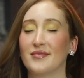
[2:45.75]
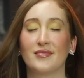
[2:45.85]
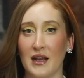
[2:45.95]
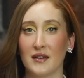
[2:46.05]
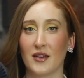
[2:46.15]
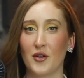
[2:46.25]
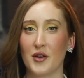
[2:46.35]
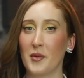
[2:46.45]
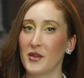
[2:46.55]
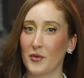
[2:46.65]
Okay, so
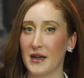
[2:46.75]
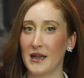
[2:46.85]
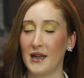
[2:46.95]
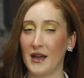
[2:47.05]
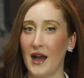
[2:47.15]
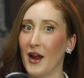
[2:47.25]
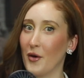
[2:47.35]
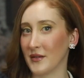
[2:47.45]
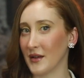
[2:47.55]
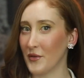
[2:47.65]
number 3, I
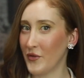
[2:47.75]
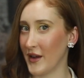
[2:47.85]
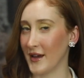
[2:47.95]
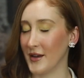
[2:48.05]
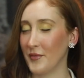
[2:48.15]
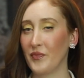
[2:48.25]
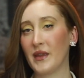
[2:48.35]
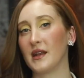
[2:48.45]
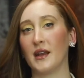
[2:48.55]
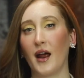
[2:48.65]
always have a fan.
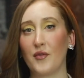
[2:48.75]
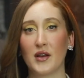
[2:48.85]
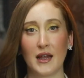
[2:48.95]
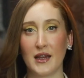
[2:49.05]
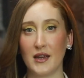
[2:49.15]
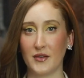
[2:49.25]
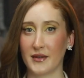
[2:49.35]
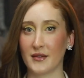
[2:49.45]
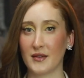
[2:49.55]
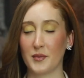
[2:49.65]
Not every client
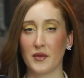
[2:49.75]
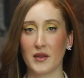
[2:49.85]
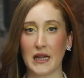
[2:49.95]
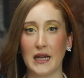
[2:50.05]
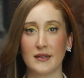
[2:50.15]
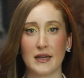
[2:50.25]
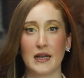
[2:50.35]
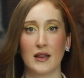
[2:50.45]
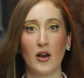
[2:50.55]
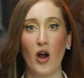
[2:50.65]
uses this, but if the client's
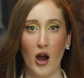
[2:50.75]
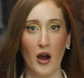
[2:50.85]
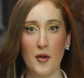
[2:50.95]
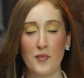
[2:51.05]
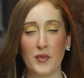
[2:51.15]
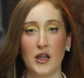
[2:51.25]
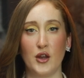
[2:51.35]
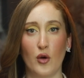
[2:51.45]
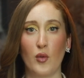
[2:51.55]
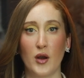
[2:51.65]
getting a little hot,
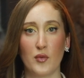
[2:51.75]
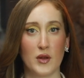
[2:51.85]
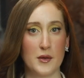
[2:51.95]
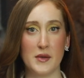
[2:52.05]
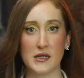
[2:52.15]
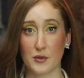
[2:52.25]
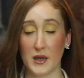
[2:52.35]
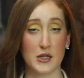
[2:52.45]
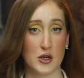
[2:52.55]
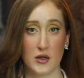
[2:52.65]
you don't want to really be
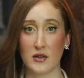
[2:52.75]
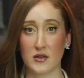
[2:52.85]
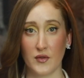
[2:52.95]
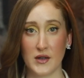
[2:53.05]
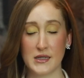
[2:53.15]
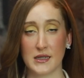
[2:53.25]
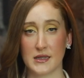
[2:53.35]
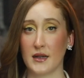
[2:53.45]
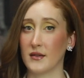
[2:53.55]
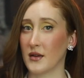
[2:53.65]
sweating during the service
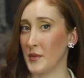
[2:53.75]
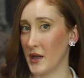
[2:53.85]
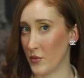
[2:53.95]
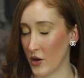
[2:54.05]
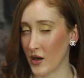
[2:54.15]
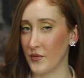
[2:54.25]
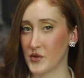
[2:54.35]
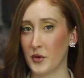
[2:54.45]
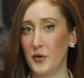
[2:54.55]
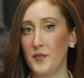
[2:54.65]
because it is going to make it more
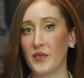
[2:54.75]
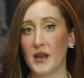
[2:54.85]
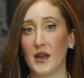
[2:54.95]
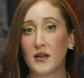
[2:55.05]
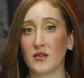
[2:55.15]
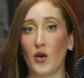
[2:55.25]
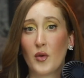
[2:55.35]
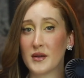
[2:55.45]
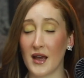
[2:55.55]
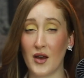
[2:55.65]
uncomfortable. So
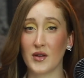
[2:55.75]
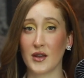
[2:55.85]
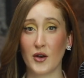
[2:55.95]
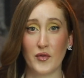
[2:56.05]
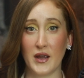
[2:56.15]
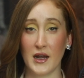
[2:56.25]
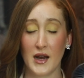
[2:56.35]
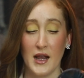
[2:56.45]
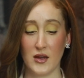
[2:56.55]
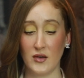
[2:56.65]
always have a little
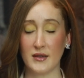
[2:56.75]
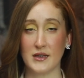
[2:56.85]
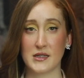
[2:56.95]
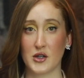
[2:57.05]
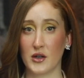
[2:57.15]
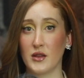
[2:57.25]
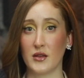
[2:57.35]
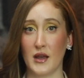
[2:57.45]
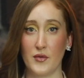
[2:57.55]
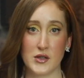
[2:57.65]
fan. I use this
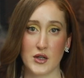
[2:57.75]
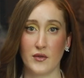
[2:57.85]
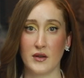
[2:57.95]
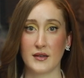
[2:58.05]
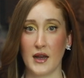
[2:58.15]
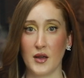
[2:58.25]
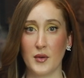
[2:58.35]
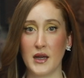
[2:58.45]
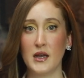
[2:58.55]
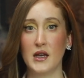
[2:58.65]
during every service
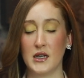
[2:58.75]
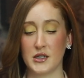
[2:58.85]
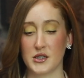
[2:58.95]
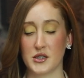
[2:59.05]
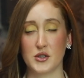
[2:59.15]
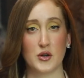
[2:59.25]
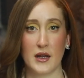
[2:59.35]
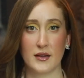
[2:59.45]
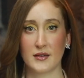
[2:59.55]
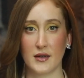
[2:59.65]
anyway, just to
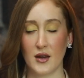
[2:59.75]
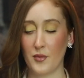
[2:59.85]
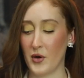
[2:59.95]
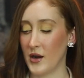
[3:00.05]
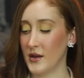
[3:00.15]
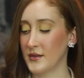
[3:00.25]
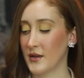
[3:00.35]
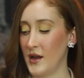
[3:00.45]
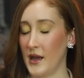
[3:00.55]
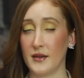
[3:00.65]
dry the skincare
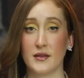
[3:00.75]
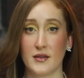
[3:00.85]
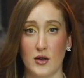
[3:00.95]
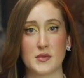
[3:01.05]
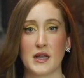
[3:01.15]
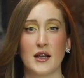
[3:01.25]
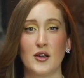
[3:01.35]
products and the serums that I